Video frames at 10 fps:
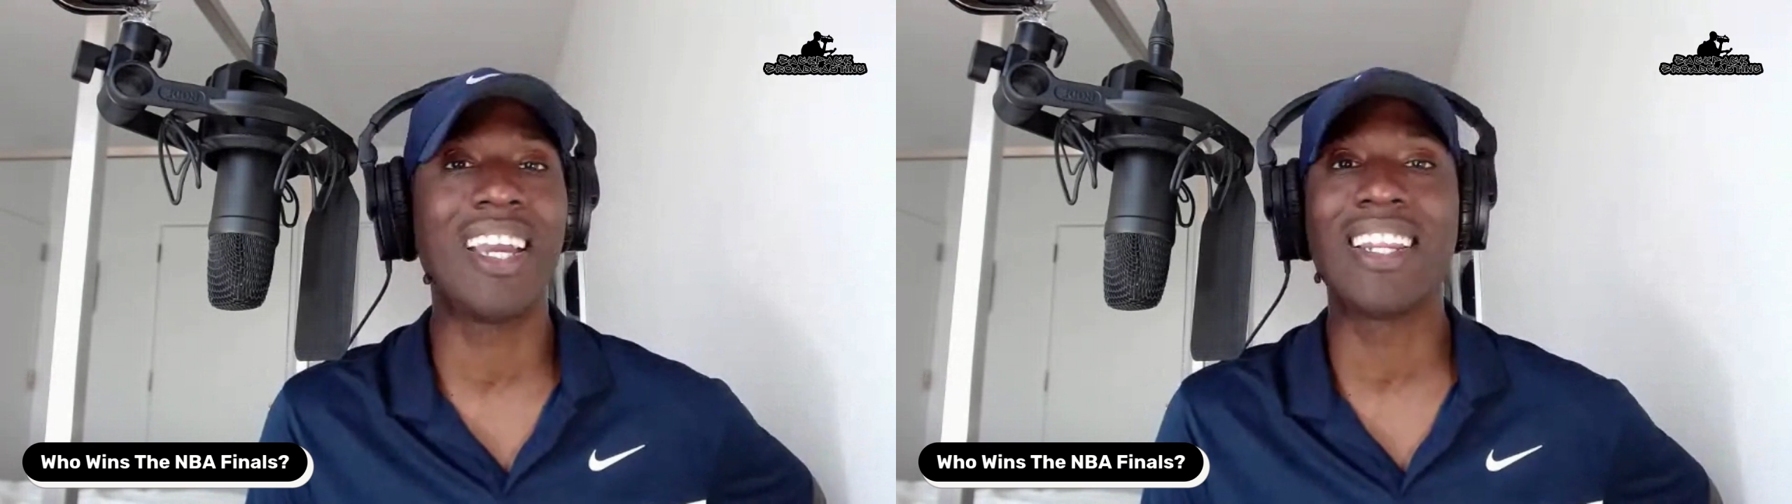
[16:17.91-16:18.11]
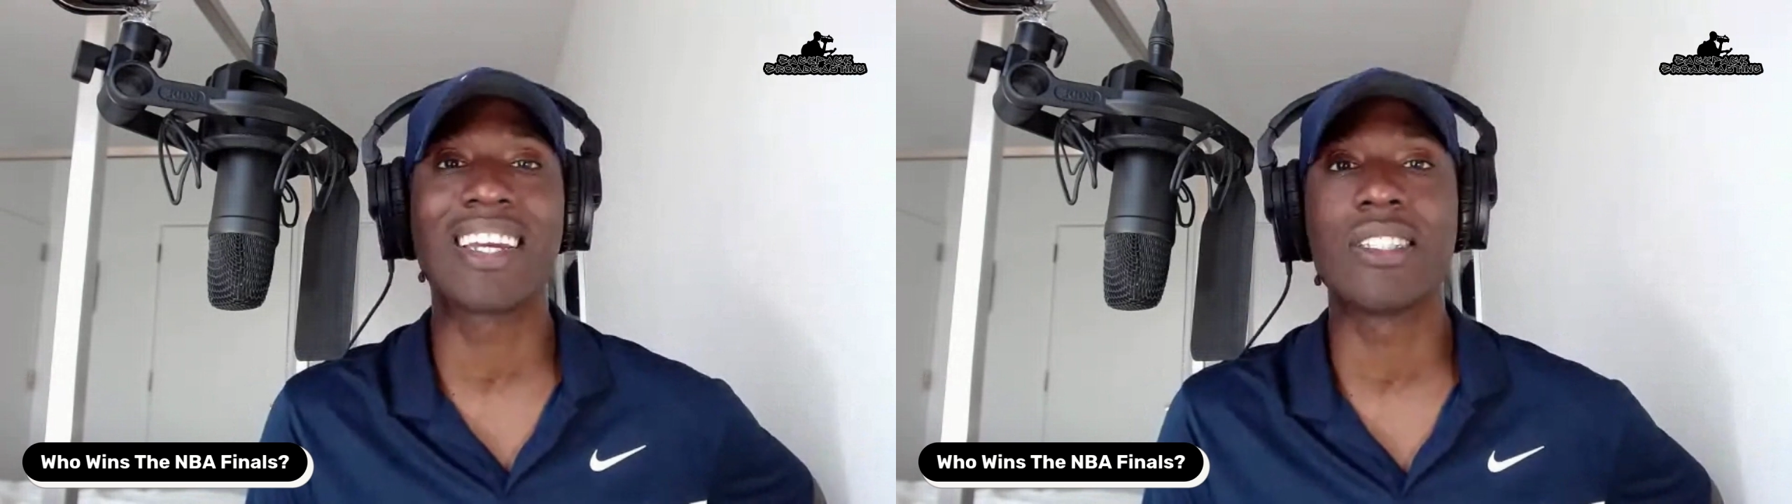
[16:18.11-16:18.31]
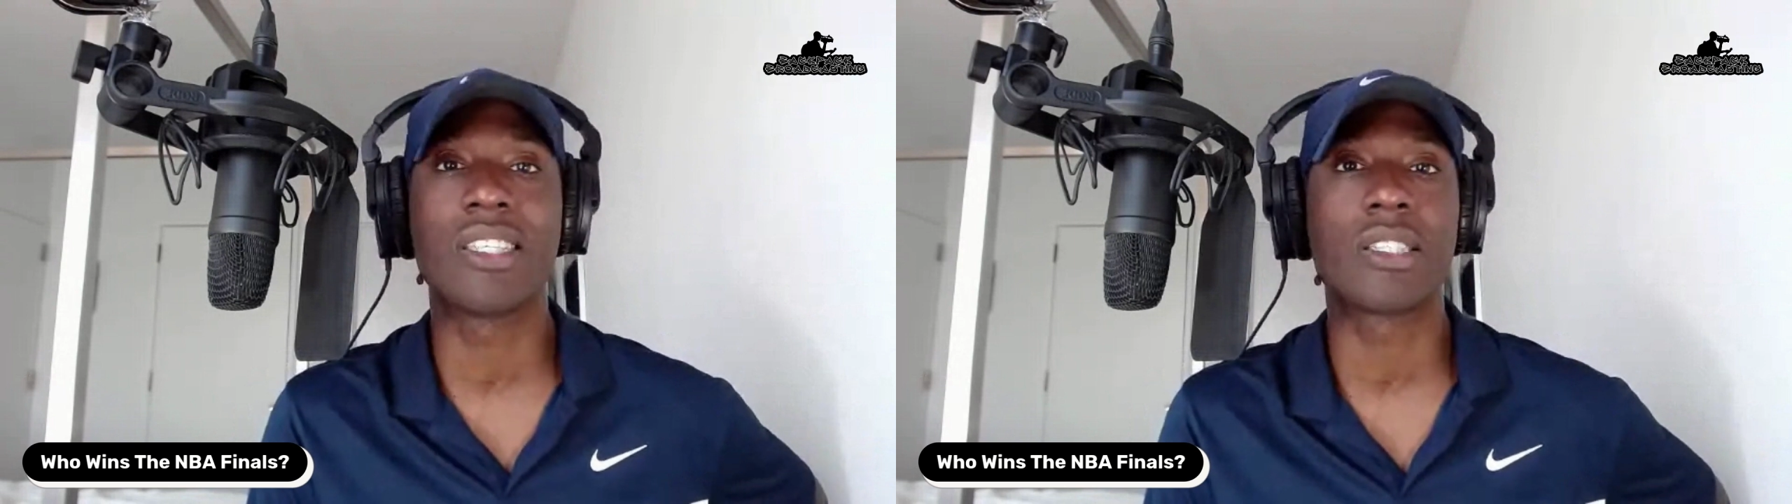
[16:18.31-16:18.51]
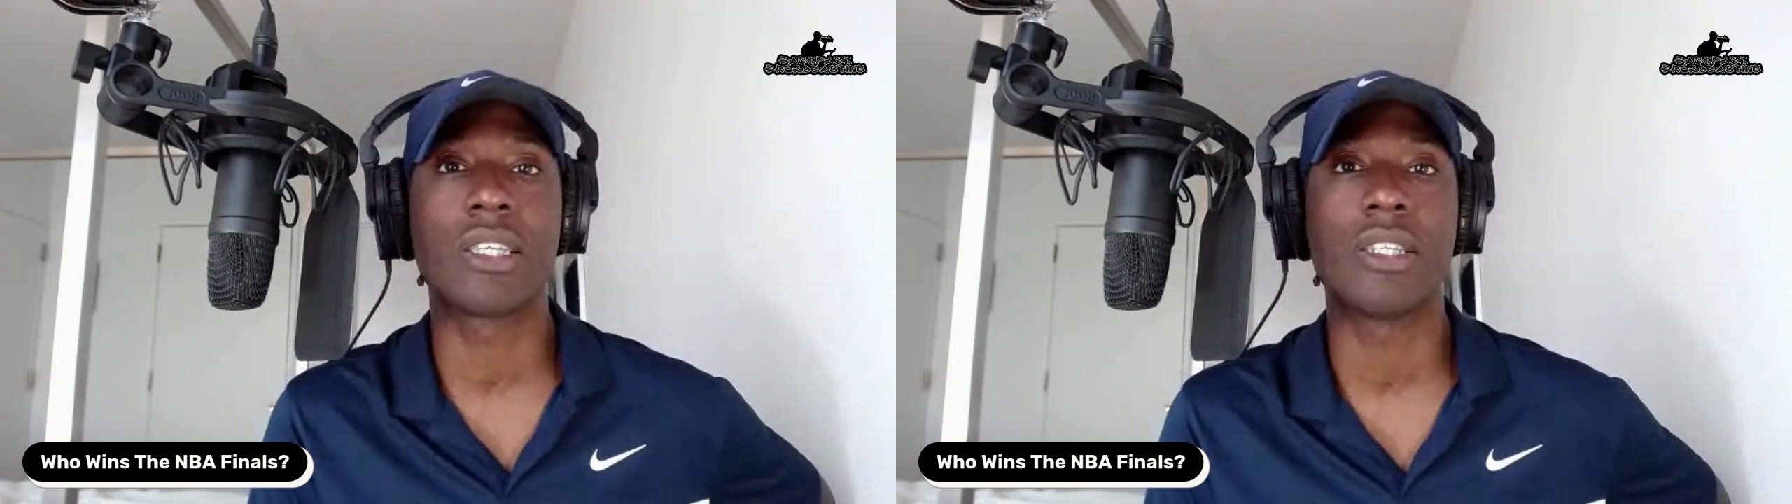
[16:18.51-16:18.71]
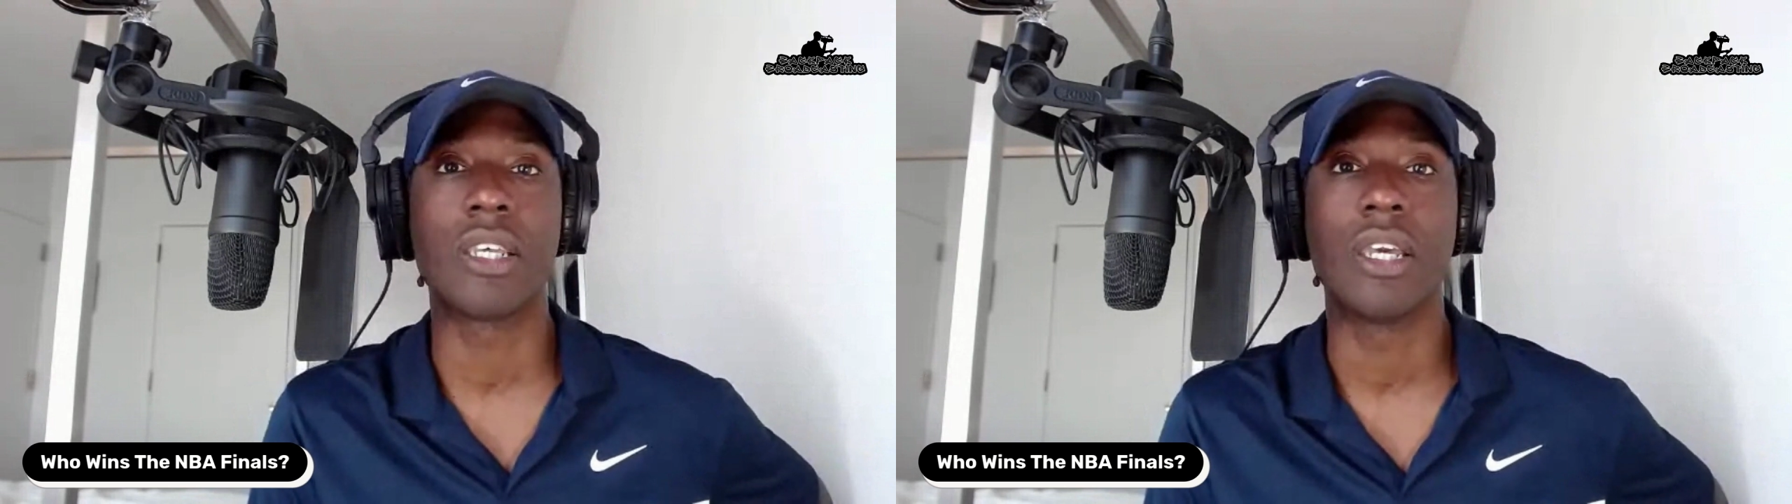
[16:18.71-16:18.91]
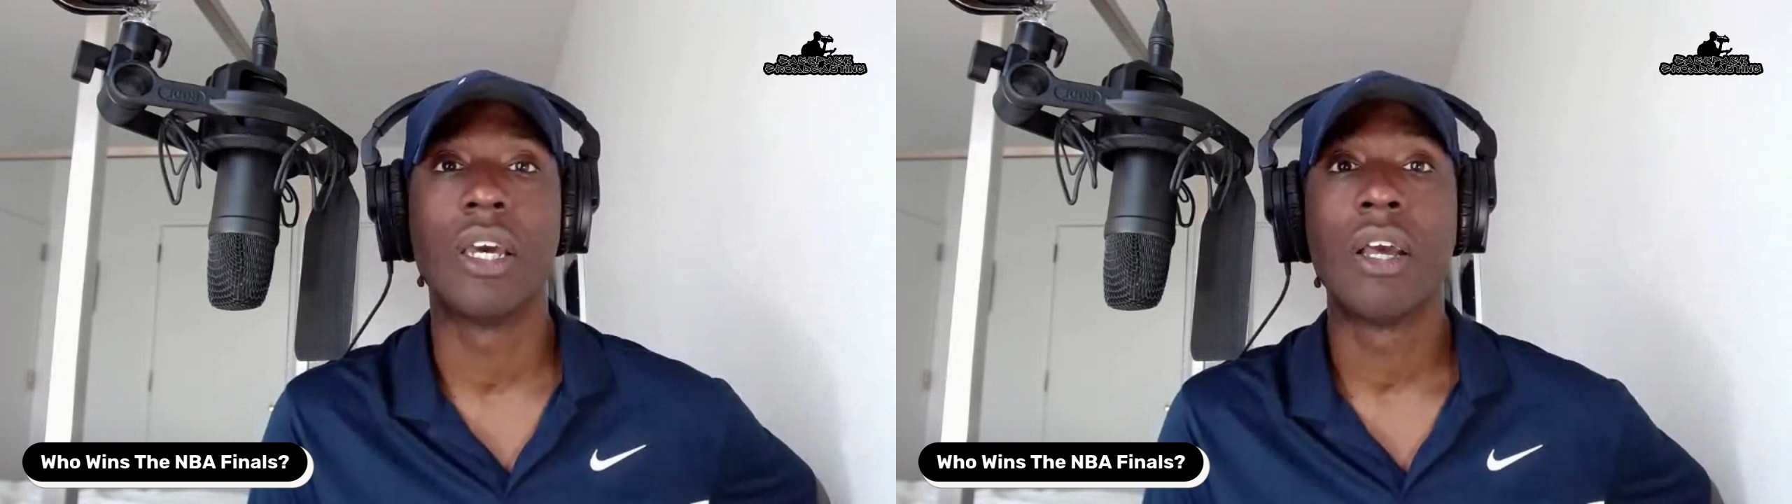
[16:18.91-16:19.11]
Inconsistency.